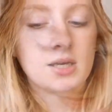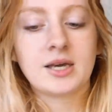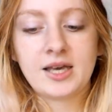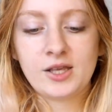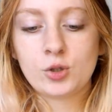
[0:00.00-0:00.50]

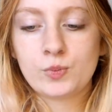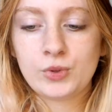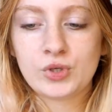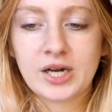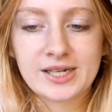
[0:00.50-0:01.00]
I hope
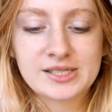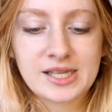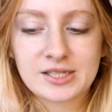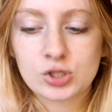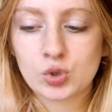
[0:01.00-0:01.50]
you guys
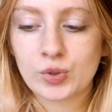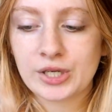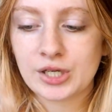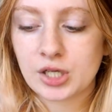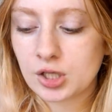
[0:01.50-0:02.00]

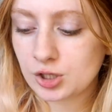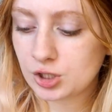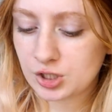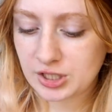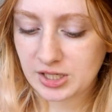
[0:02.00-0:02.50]
enjoyed
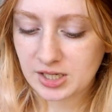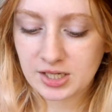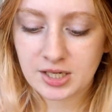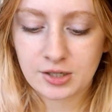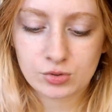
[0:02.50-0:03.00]
learning
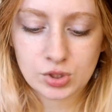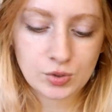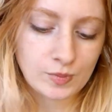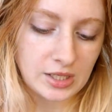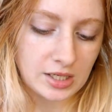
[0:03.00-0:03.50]
how to
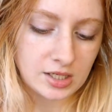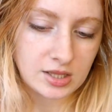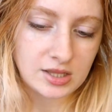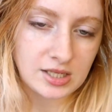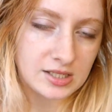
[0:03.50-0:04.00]

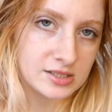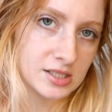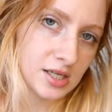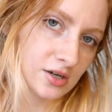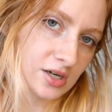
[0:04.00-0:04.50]
make these
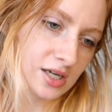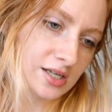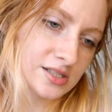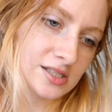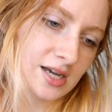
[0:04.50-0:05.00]

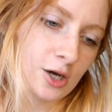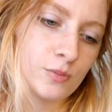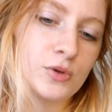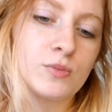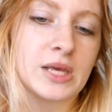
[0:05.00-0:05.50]
earrings. I
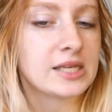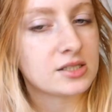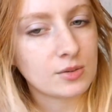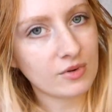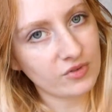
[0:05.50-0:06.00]
hope you make
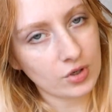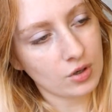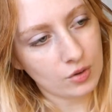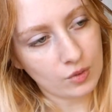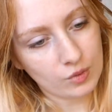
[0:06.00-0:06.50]
some of your
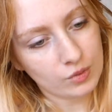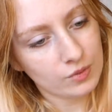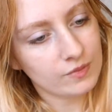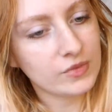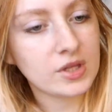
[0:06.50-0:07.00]
own.
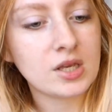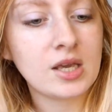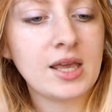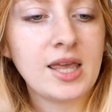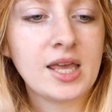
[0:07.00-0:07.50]

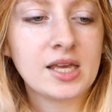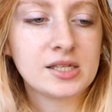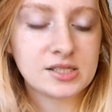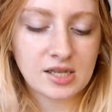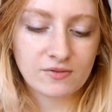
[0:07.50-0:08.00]

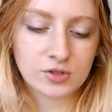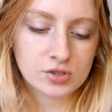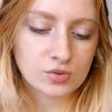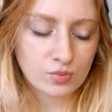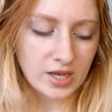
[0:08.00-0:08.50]
And if there's
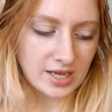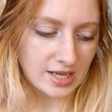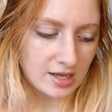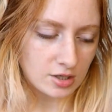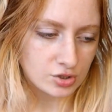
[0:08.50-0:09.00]
a
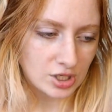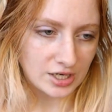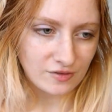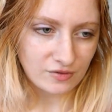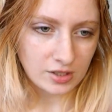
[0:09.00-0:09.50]
way, I'll try
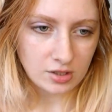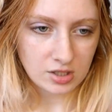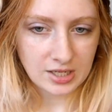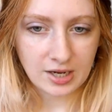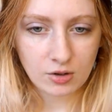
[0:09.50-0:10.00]
to figure
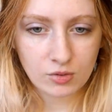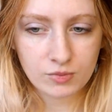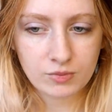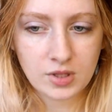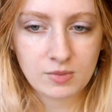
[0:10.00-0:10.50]
it out.
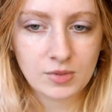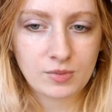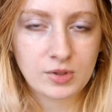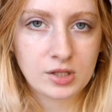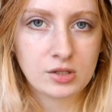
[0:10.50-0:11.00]
And
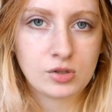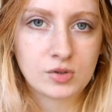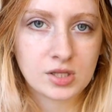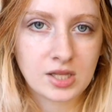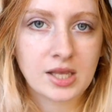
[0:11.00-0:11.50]
maybe you
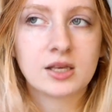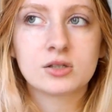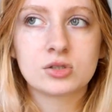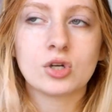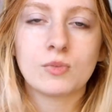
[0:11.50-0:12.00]
can like
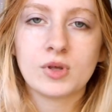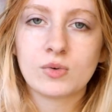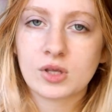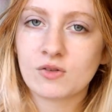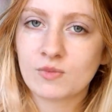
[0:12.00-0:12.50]
show me
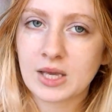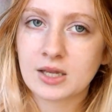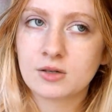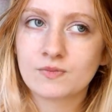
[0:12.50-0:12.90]
what you've made.